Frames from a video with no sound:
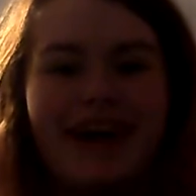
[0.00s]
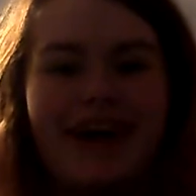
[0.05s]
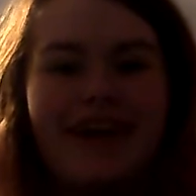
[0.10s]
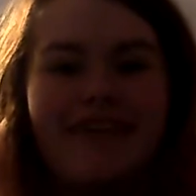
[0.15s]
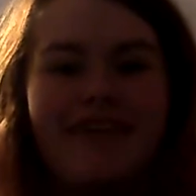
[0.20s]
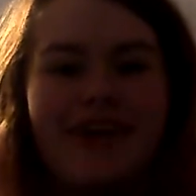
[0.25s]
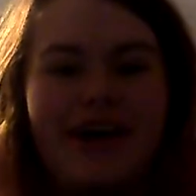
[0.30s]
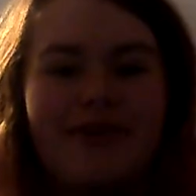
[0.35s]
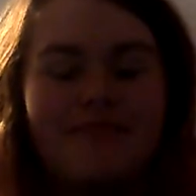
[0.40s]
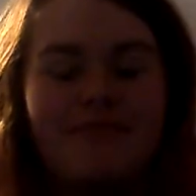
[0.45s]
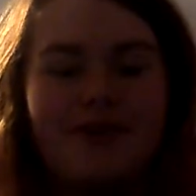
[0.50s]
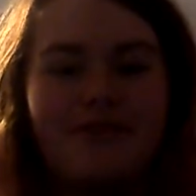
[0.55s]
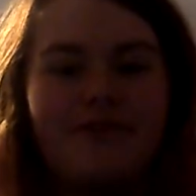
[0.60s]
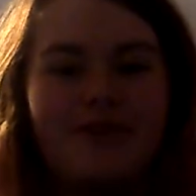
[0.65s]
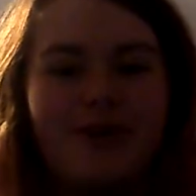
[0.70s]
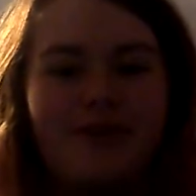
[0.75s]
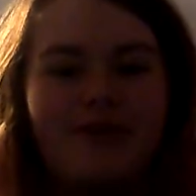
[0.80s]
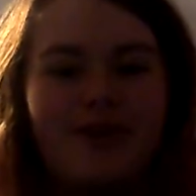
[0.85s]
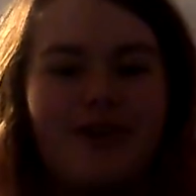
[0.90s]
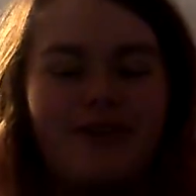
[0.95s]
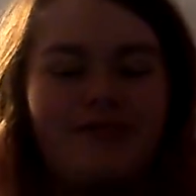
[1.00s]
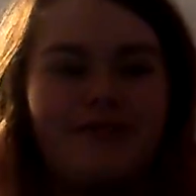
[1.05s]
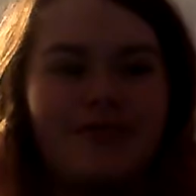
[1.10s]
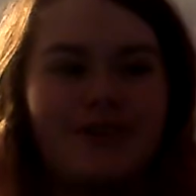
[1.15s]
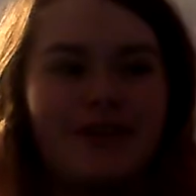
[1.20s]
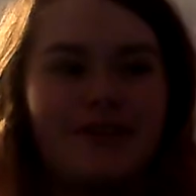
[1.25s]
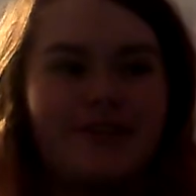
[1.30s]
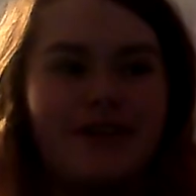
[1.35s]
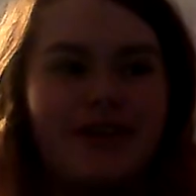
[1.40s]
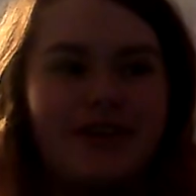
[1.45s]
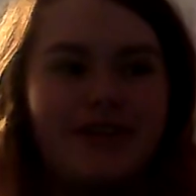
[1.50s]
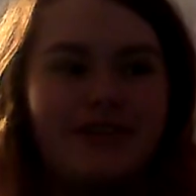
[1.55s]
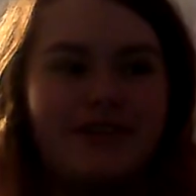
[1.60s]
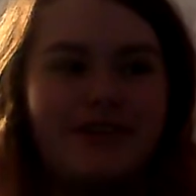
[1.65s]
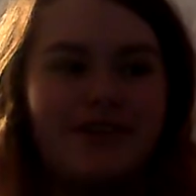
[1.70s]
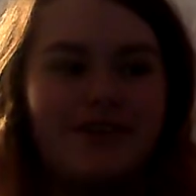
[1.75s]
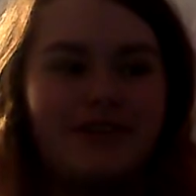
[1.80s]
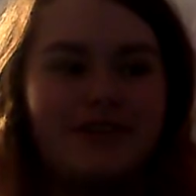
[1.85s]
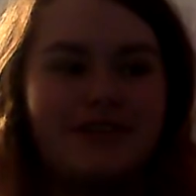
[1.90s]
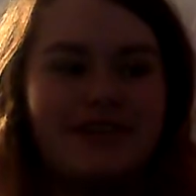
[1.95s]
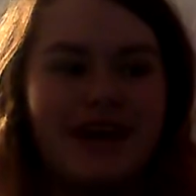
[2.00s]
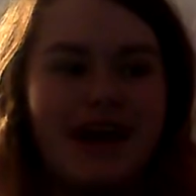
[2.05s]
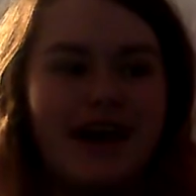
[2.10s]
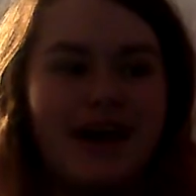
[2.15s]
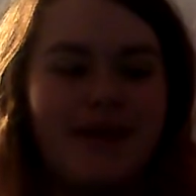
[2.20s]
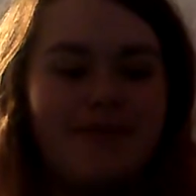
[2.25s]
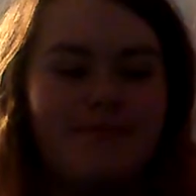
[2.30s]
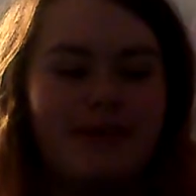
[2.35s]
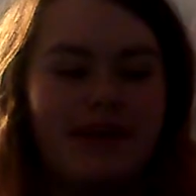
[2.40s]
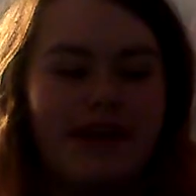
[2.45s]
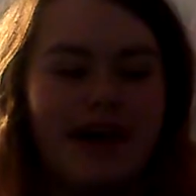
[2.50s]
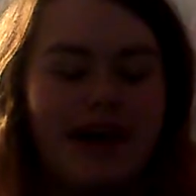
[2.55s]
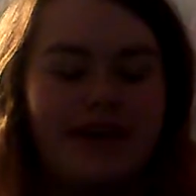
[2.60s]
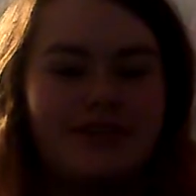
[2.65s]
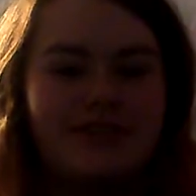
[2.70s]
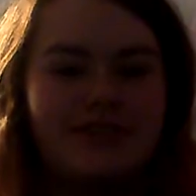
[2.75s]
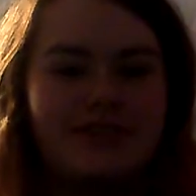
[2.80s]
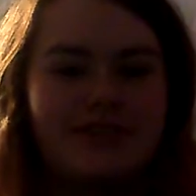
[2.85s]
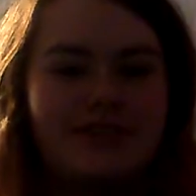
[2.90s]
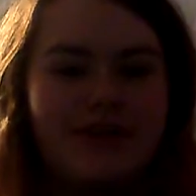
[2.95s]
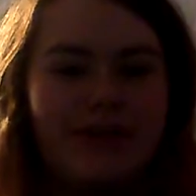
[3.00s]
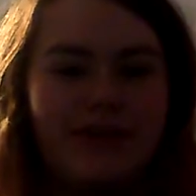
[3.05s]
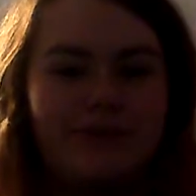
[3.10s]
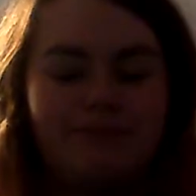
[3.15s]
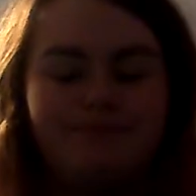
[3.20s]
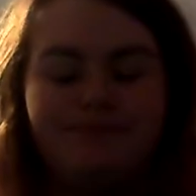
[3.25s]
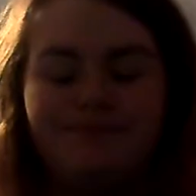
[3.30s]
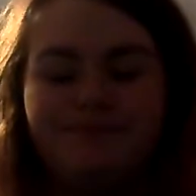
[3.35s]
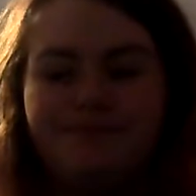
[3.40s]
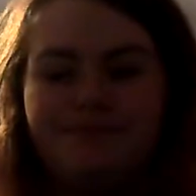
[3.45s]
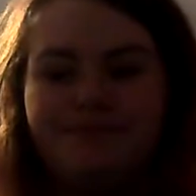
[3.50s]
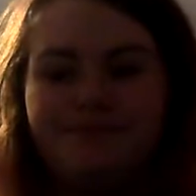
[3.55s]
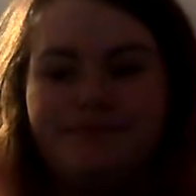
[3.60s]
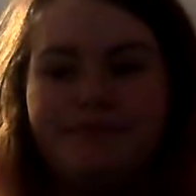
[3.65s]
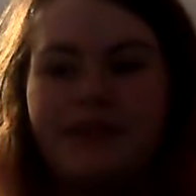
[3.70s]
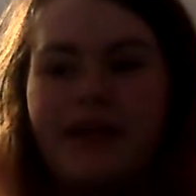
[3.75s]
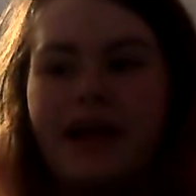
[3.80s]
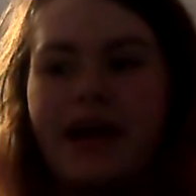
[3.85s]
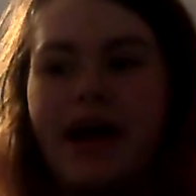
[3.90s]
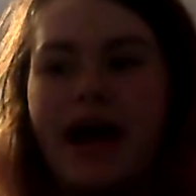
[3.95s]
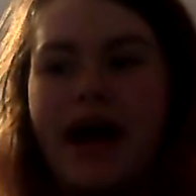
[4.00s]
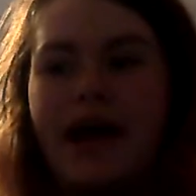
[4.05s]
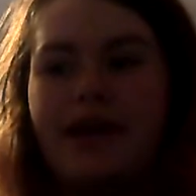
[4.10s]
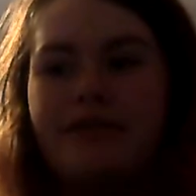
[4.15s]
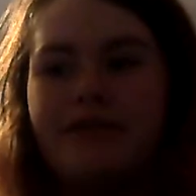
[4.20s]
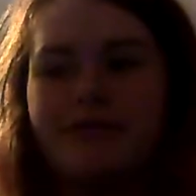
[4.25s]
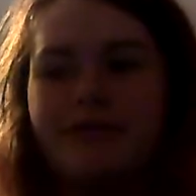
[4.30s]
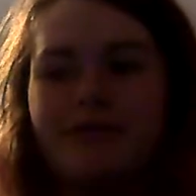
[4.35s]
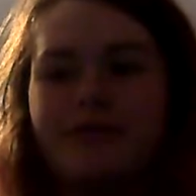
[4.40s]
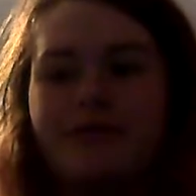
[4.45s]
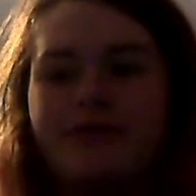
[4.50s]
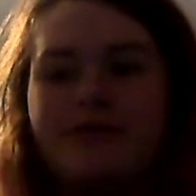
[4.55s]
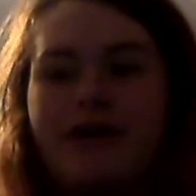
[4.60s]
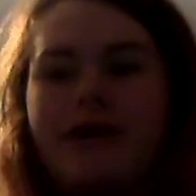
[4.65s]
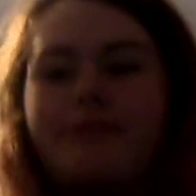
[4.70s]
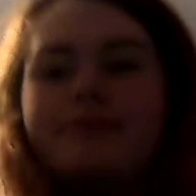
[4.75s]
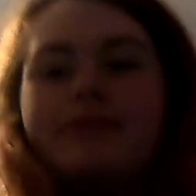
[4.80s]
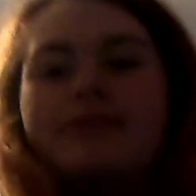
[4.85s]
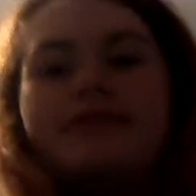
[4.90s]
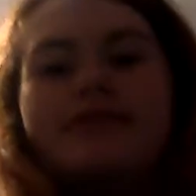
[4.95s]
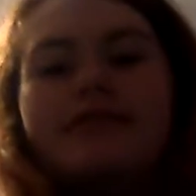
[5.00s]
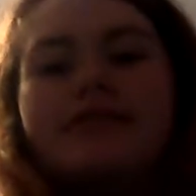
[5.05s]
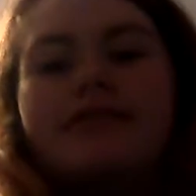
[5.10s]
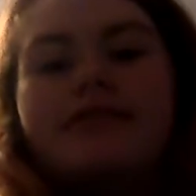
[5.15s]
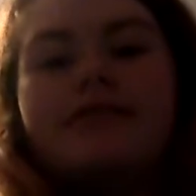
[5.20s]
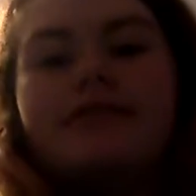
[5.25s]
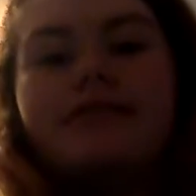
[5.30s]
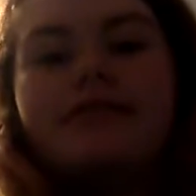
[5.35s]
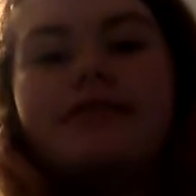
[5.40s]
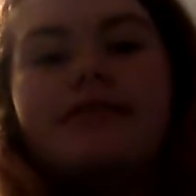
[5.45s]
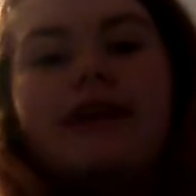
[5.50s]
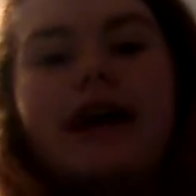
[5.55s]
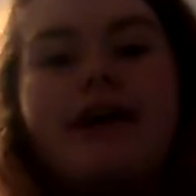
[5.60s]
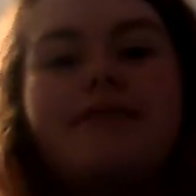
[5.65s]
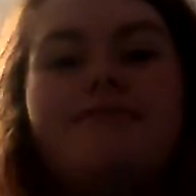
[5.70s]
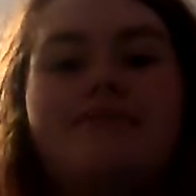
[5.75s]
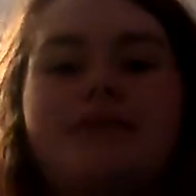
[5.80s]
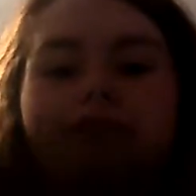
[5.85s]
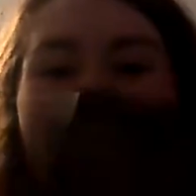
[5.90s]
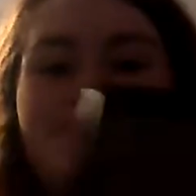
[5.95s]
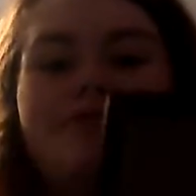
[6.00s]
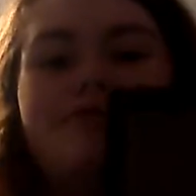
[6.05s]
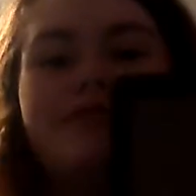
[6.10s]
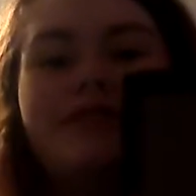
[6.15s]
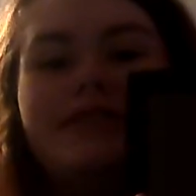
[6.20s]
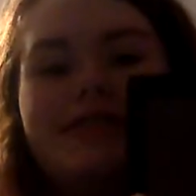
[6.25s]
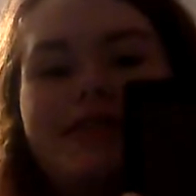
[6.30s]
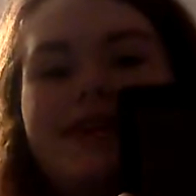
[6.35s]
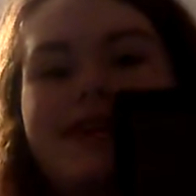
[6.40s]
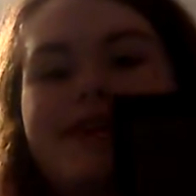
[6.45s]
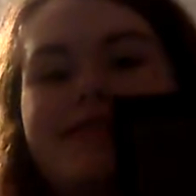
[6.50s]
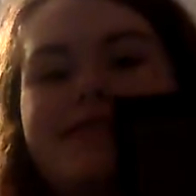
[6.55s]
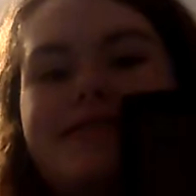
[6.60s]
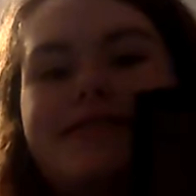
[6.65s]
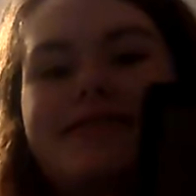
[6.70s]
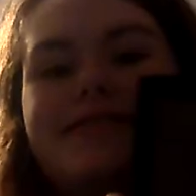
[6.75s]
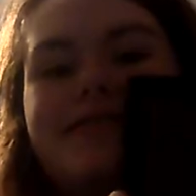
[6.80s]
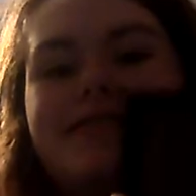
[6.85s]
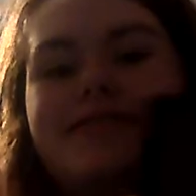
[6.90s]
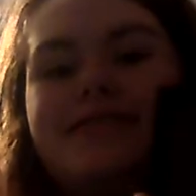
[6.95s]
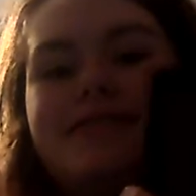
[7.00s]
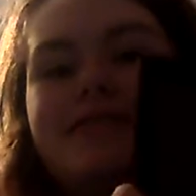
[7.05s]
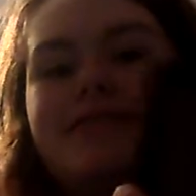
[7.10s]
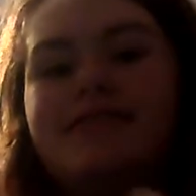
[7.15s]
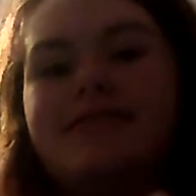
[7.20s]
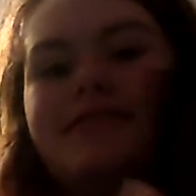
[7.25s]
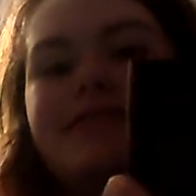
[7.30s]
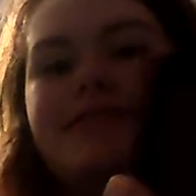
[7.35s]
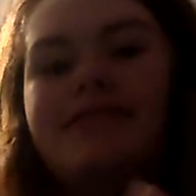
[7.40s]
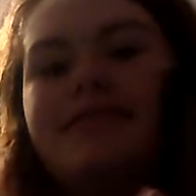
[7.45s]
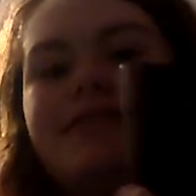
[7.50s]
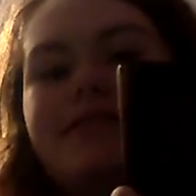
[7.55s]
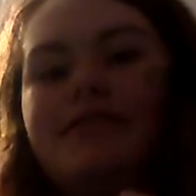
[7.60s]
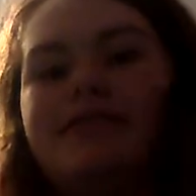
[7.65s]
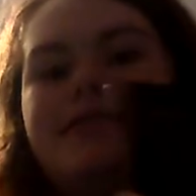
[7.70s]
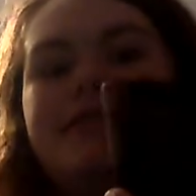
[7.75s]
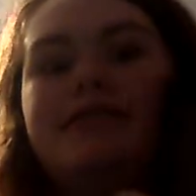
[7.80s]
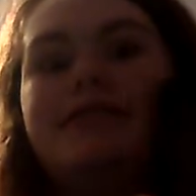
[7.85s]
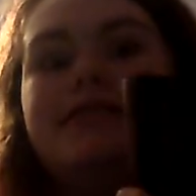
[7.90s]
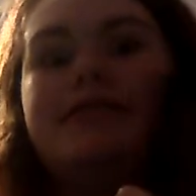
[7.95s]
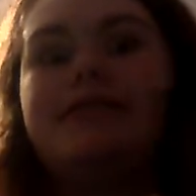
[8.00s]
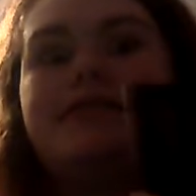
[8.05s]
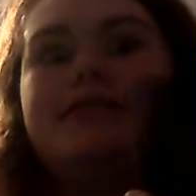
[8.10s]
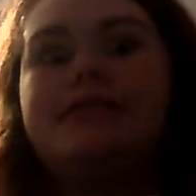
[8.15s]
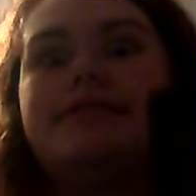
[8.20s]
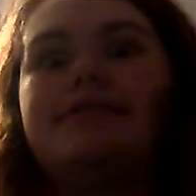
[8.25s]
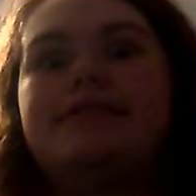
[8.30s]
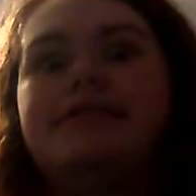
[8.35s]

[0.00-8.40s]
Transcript: I have had my phone off for a very long time, and I just um, I don't know what to do. I've been, I've been using this. Ugh.